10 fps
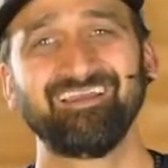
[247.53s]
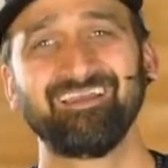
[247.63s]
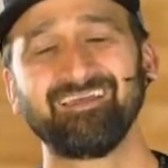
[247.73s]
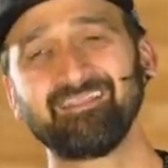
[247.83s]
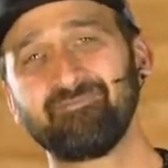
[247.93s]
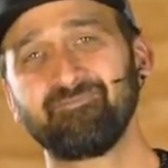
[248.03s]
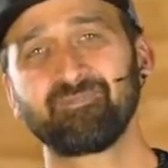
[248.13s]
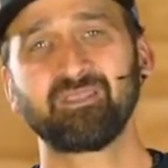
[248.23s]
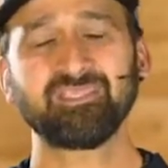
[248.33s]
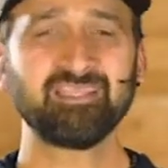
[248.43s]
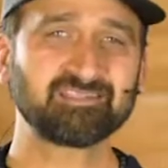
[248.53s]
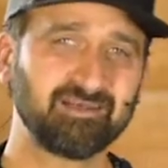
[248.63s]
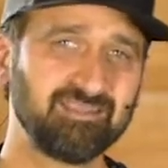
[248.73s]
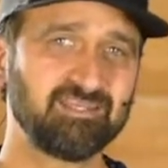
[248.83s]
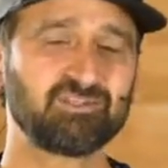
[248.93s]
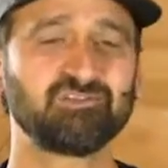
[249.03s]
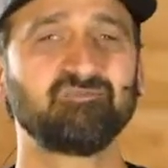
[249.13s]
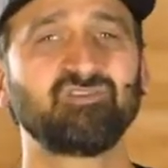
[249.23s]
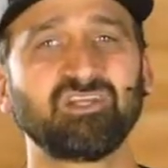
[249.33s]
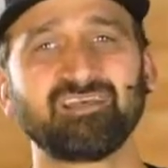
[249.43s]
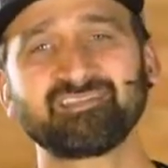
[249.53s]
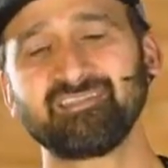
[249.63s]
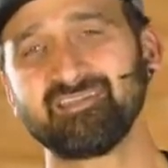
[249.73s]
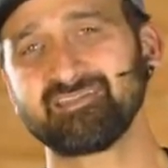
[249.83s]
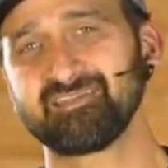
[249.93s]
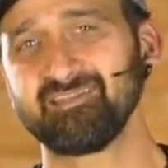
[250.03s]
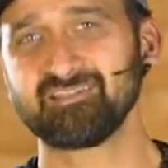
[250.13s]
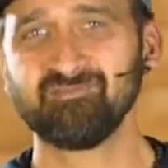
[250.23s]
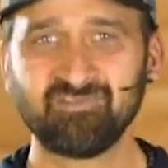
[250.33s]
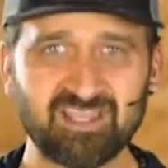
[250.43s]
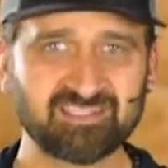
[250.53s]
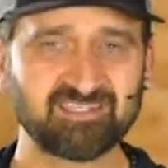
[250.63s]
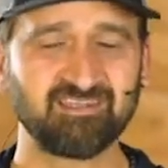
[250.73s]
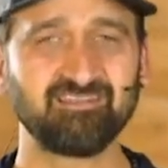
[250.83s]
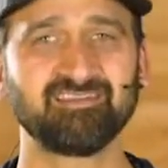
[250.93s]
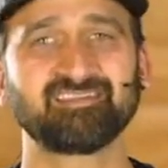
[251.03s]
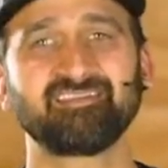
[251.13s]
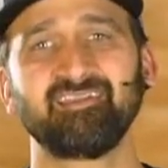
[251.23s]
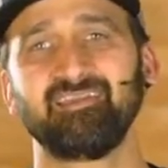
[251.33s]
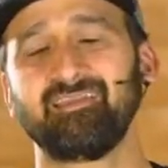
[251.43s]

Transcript: that takes on the issues of justice and is invested in the city.